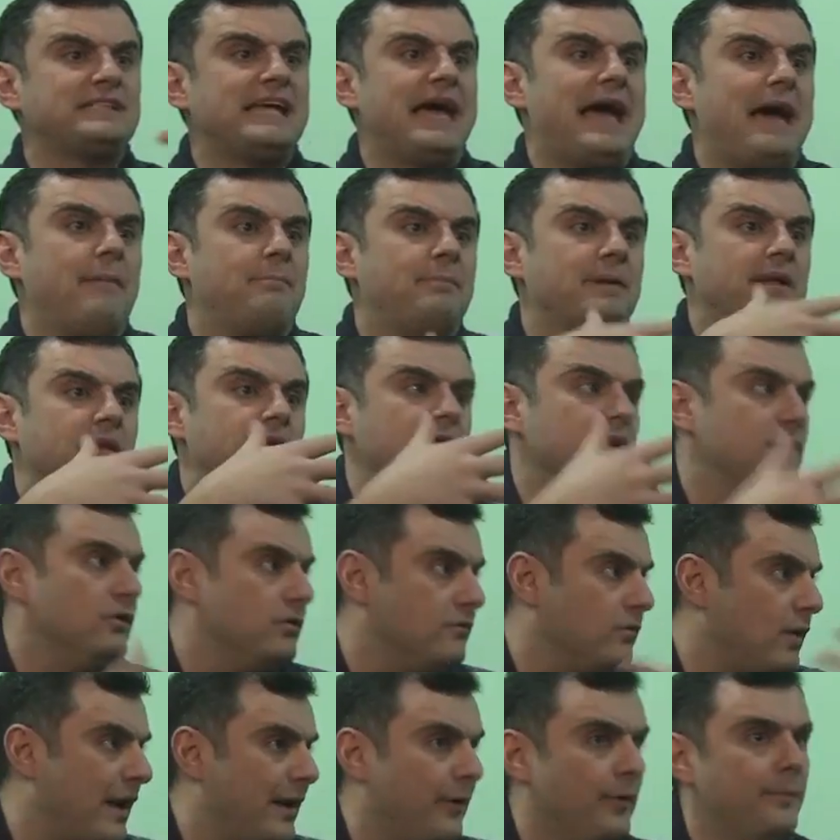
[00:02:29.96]
happened
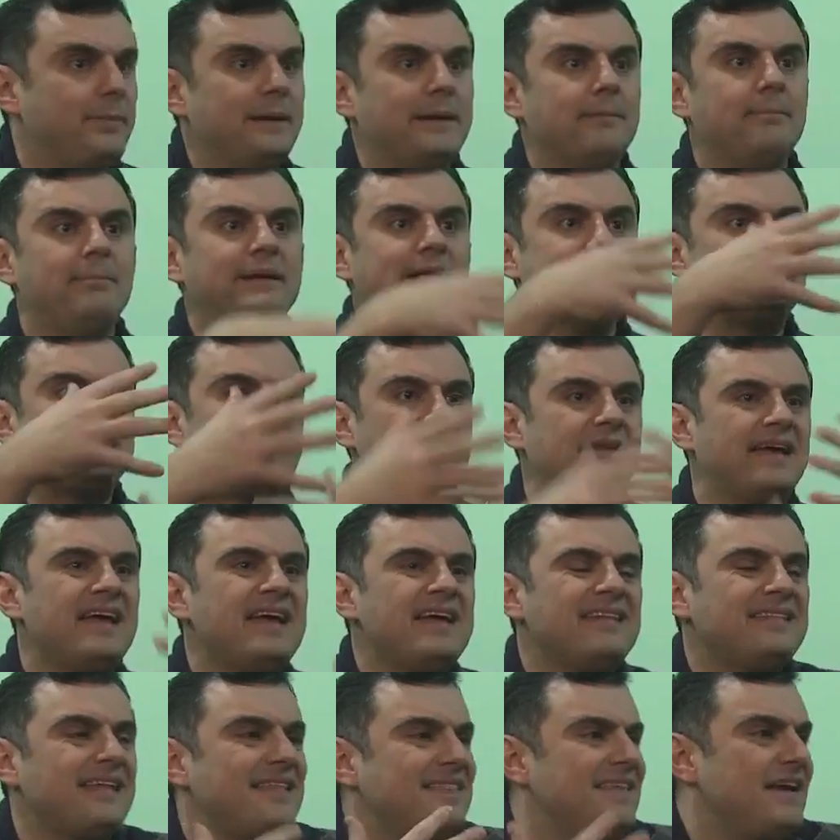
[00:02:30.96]
and Airbnb's happened.
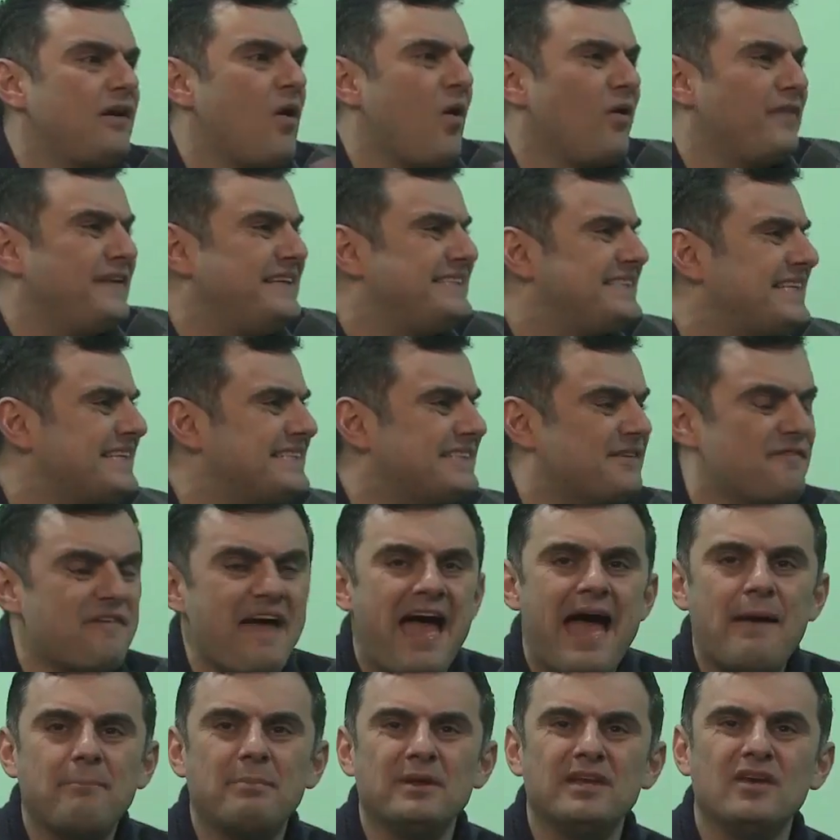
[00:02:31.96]
They think all these things have
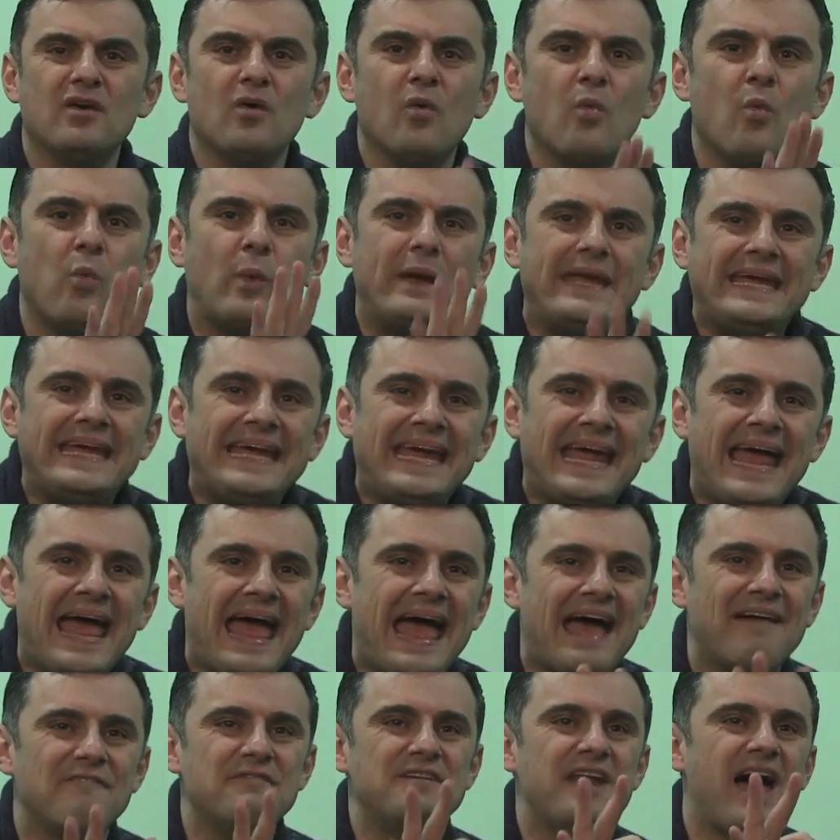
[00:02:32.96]
happened. We
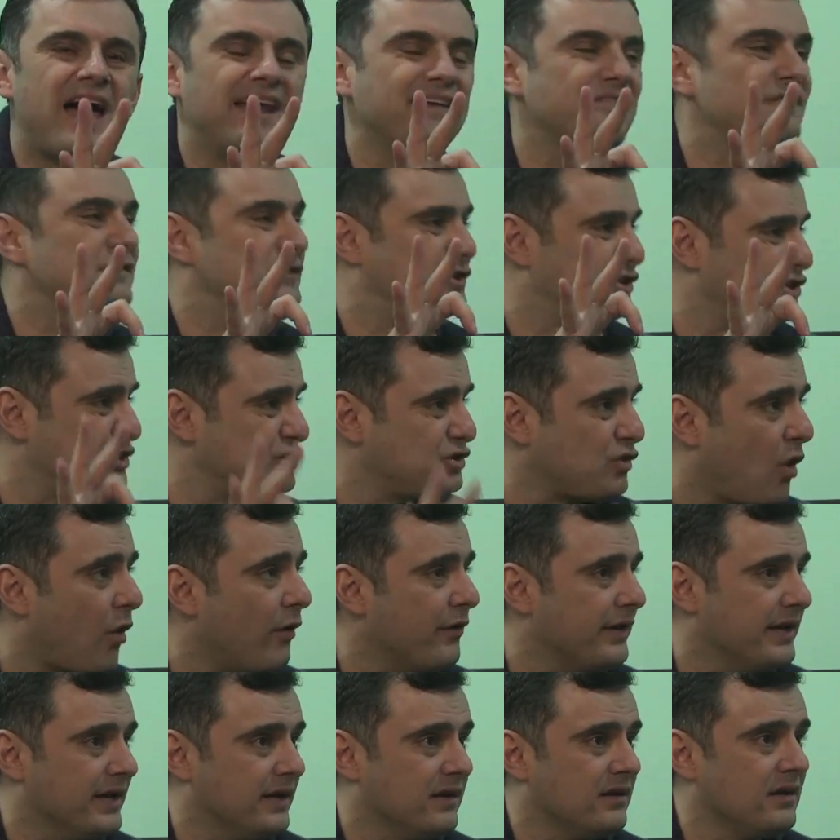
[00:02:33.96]
have not even
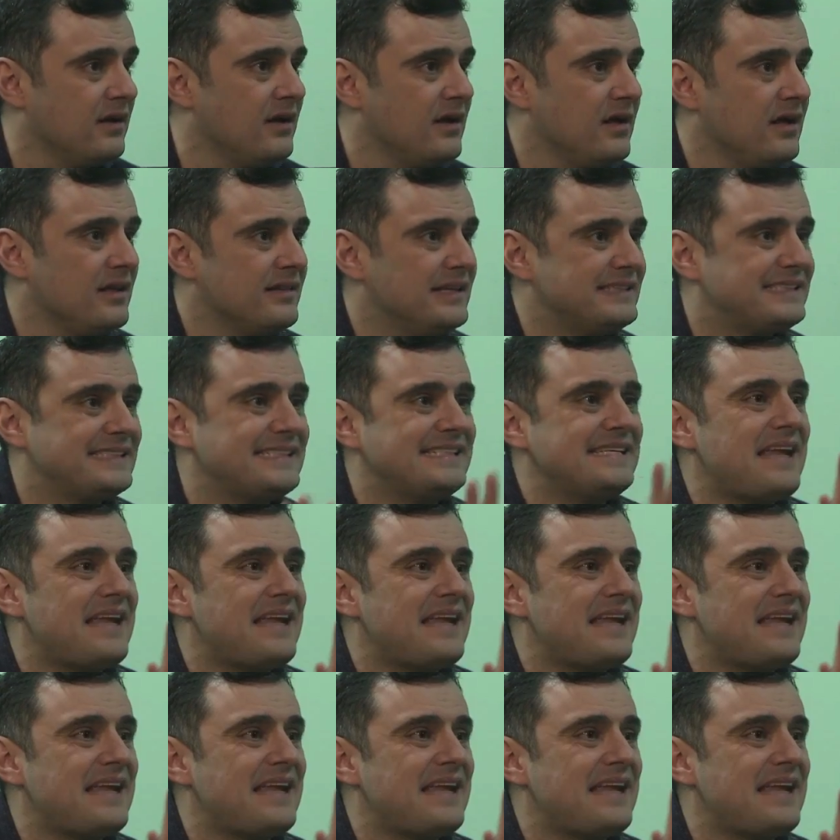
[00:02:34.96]
started. This has